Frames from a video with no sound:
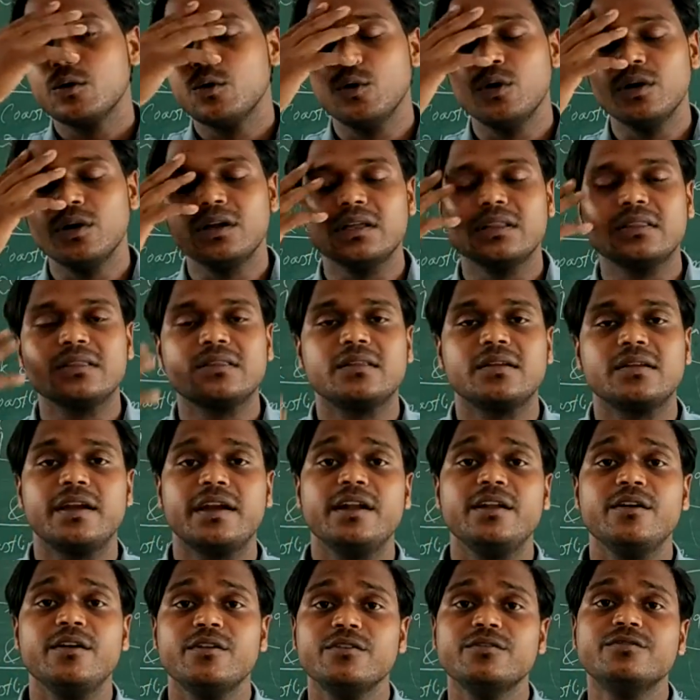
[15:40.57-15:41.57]
golden
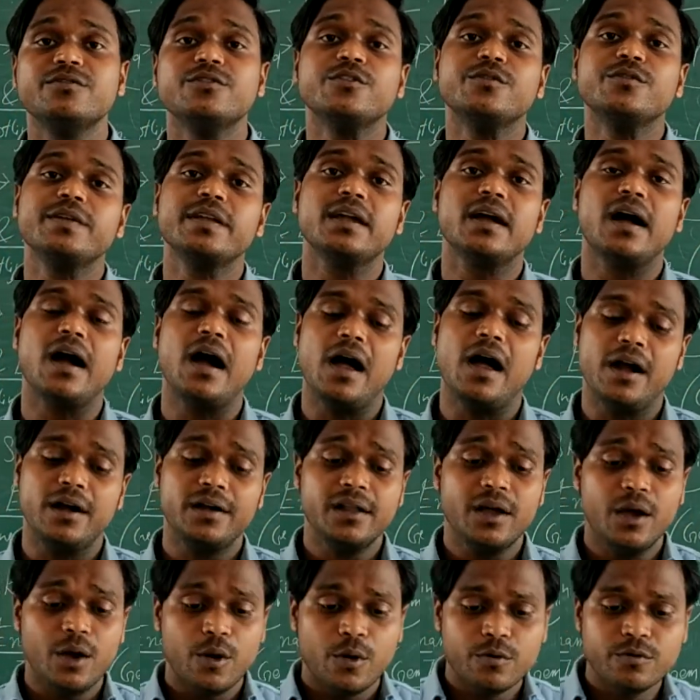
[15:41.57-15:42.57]
thread weaving
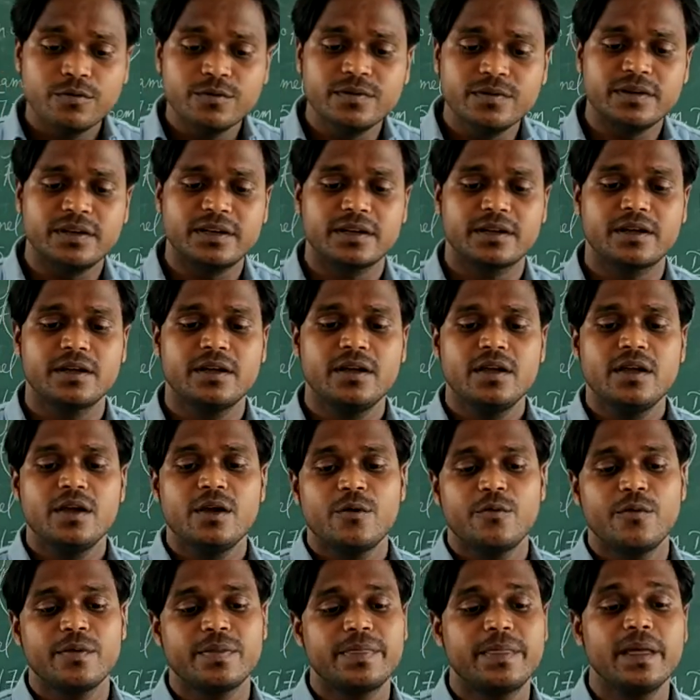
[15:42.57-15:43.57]
art
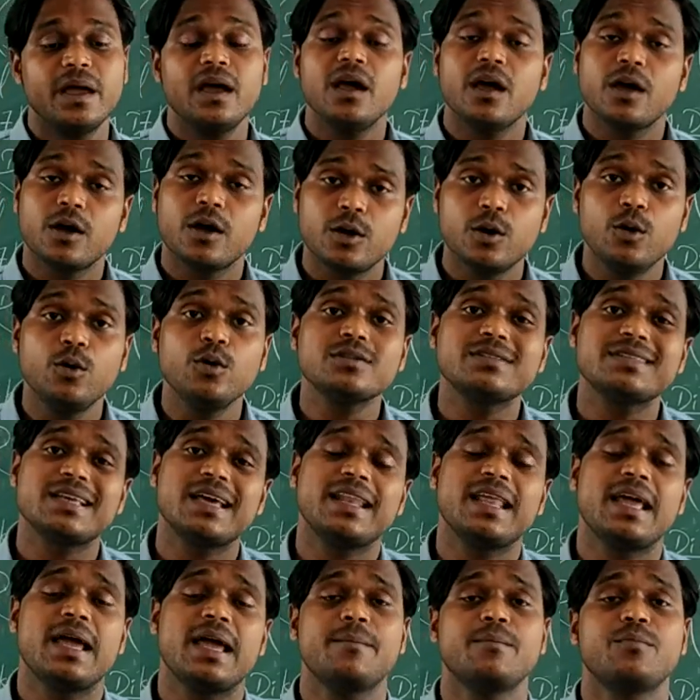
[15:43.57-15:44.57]
work, with the clothes
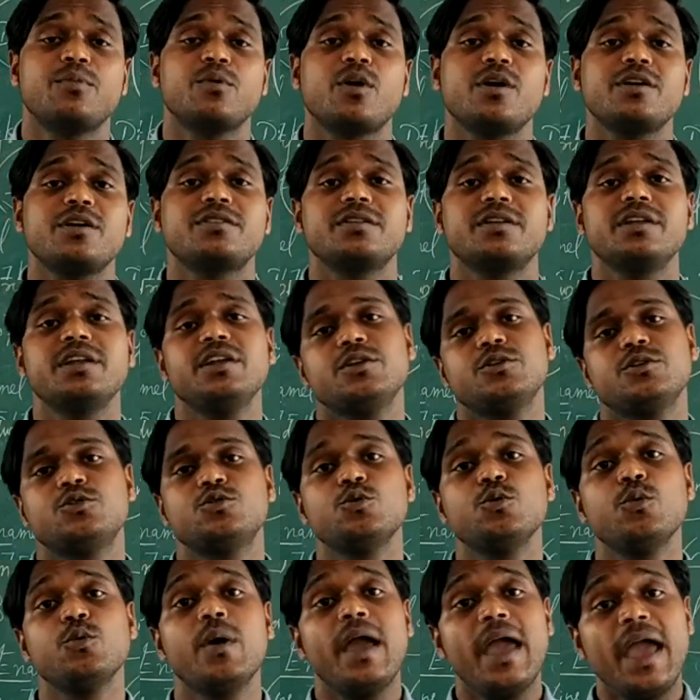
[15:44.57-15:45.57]
and embroidery
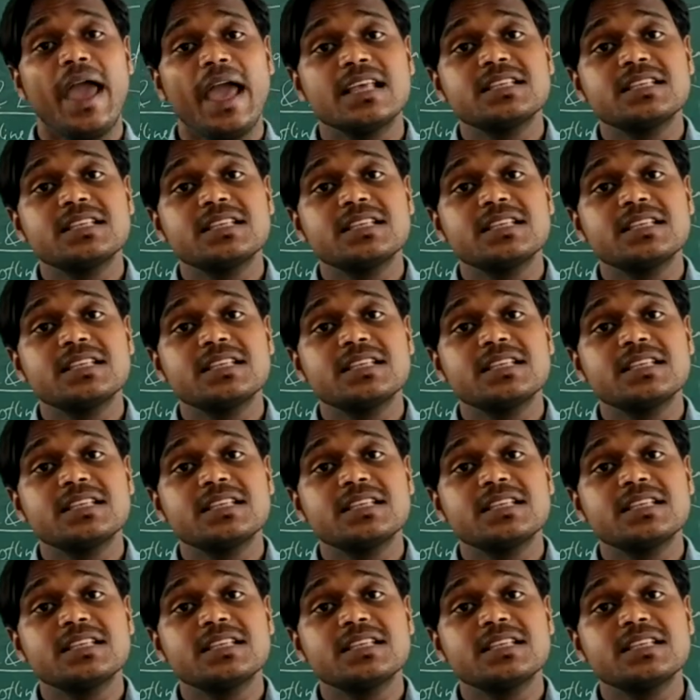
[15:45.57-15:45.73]
too.